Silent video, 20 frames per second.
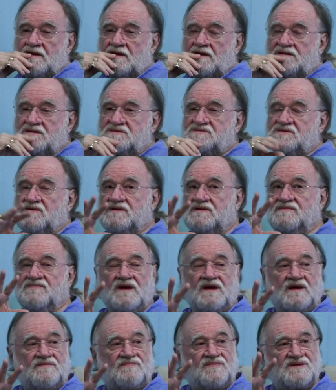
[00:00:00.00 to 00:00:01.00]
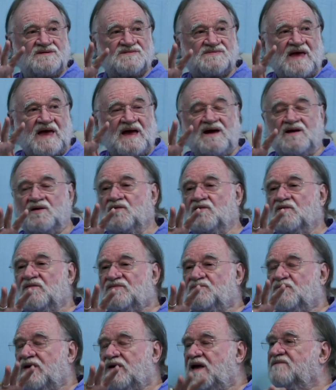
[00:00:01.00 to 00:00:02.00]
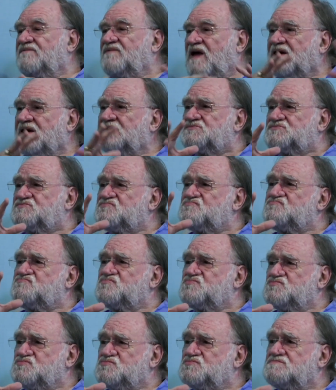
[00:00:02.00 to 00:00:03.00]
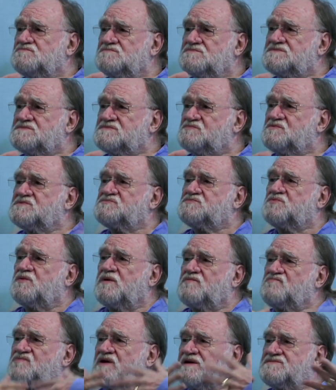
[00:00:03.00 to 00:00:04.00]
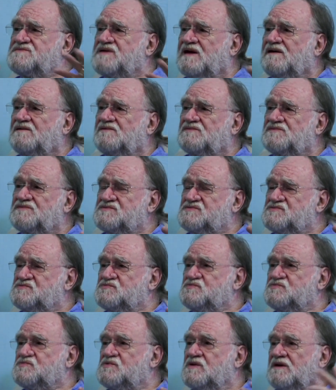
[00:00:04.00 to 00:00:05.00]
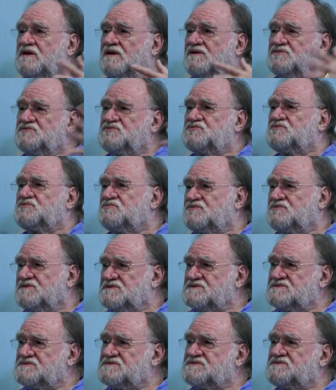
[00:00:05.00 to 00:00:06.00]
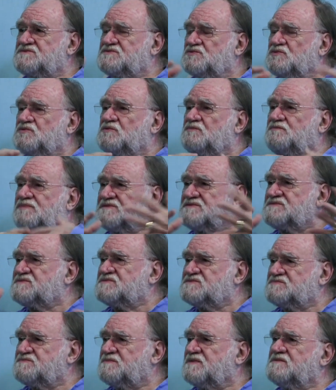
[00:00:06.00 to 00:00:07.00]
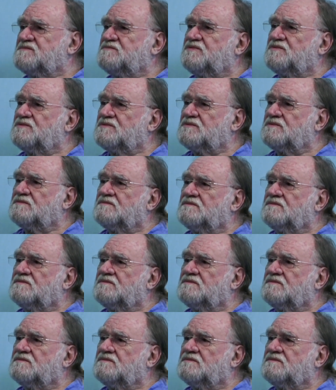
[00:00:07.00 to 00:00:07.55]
So in this house we have extra rooms which we rent out to tourists or business people.